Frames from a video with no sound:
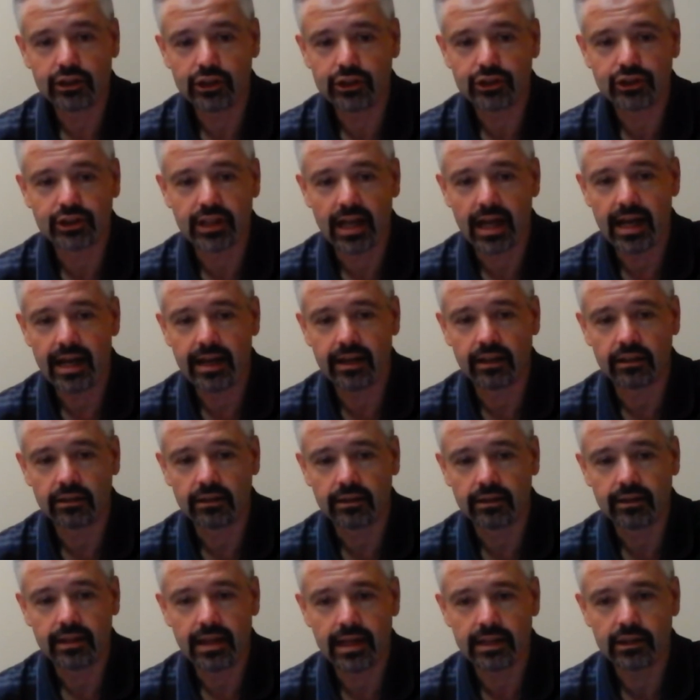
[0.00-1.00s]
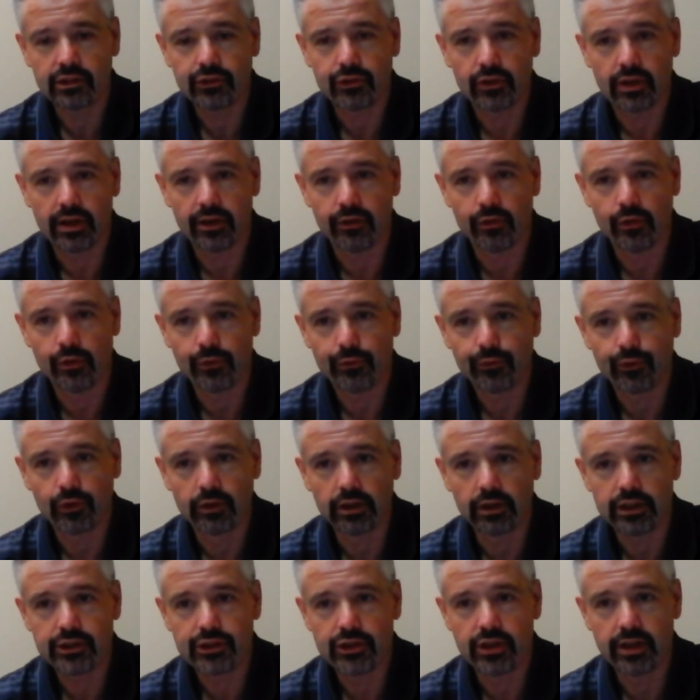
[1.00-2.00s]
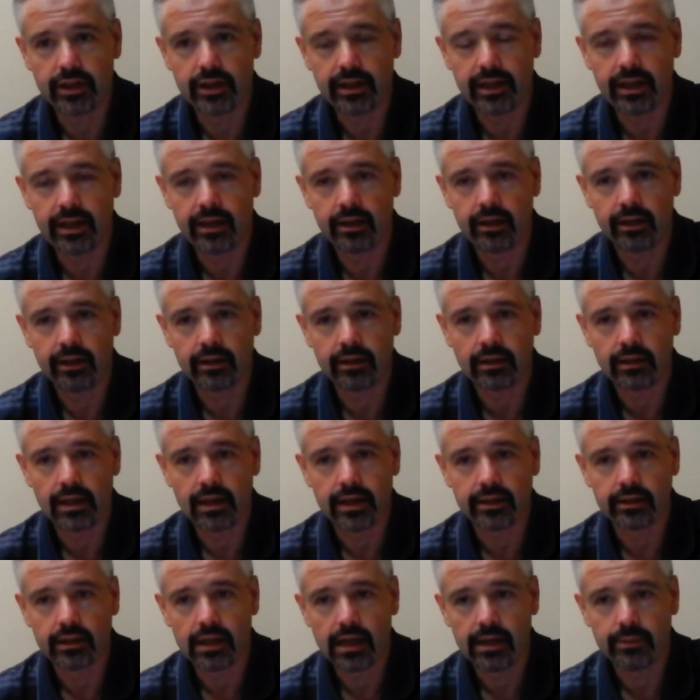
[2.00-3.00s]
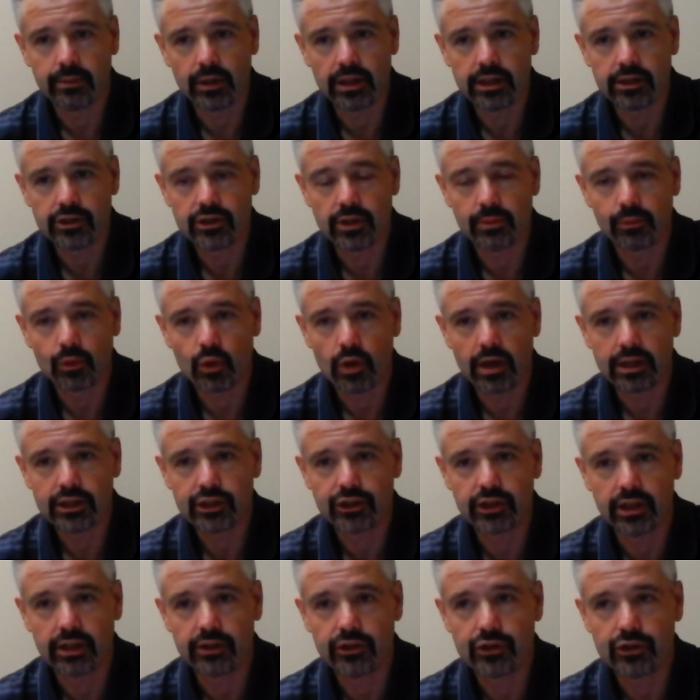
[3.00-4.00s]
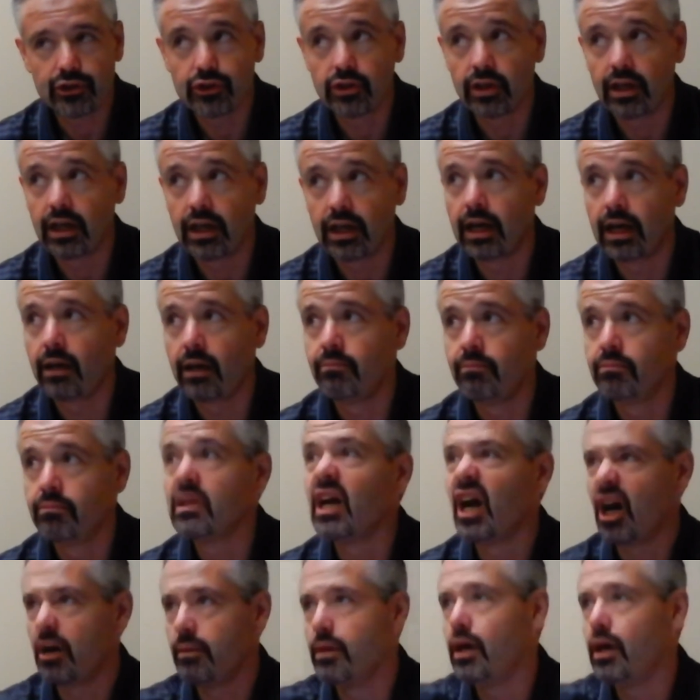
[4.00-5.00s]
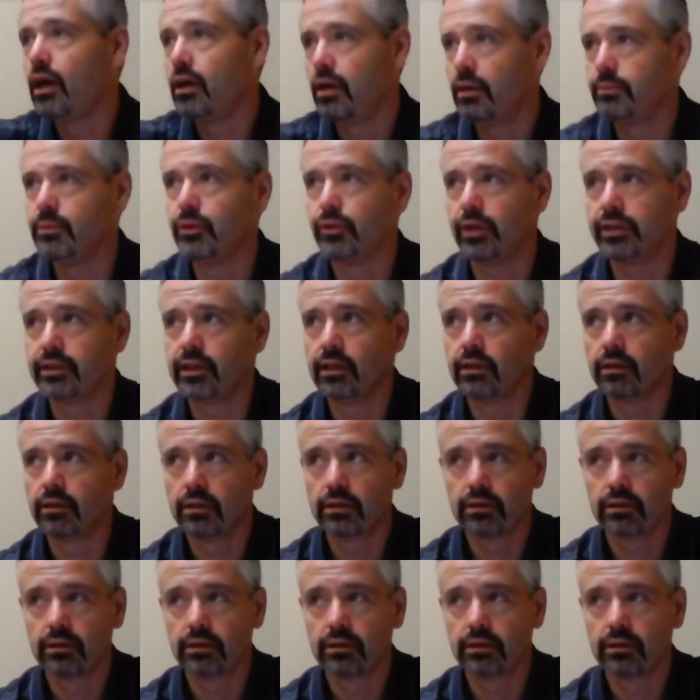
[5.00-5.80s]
just say, and thanks for everyone for listening in and lobbing in some questions. Be right there.